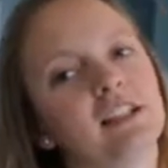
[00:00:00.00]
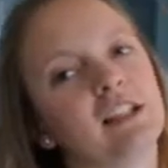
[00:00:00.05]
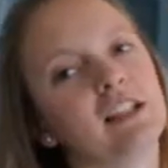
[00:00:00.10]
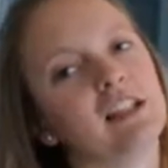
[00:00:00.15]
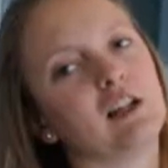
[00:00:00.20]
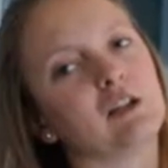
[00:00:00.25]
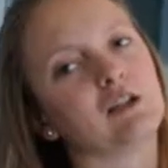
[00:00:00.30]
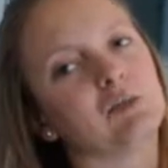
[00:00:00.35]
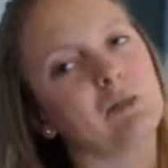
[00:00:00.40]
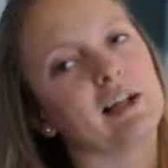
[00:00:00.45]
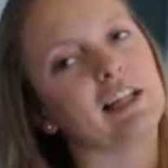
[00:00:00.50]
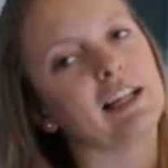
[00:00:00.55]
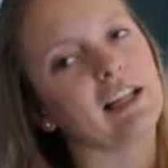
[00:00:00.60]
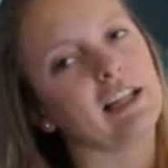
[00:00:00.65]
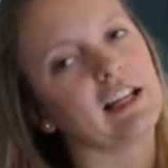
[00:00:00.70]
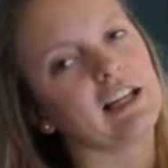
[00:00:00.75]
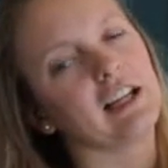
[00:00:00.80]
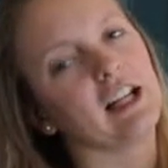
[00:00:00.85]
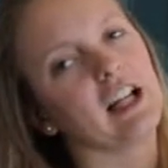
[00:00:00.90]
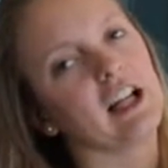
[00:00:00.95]
So I was
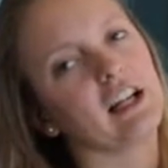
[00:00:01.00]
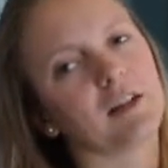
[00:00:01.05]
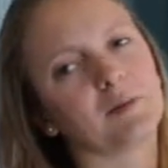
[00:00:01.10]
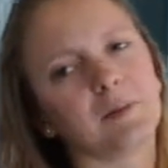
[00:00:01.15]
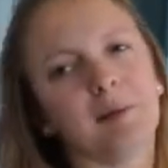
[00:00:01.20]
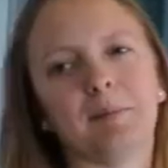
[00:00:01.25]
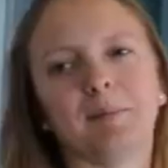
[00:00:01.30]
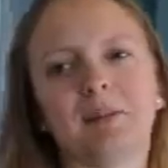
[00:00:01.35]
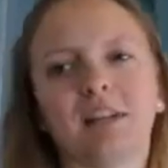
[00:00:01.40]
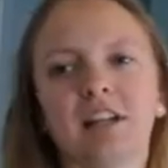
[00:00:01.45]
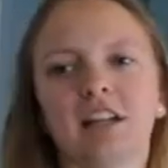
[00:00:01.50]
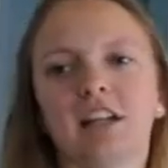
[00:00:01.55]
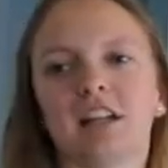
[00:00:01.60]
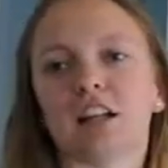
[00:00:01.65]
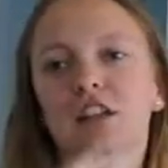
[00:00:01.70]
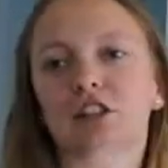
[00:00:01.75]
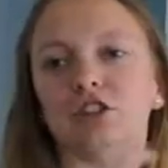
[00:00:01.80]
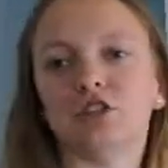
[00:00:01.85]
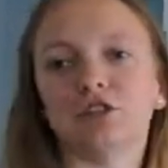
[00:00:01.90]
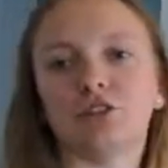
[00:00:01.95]
making like maybe
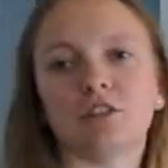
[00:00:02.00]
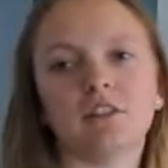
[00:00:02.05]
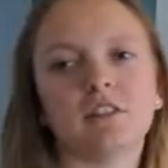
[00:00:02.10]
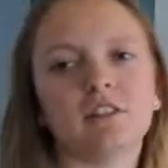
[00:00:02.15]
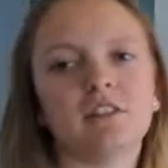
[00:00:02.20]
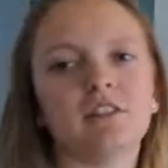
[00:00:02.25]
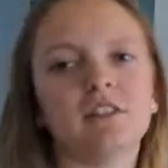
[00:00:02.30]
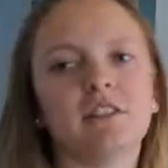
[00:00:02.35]
like a journal.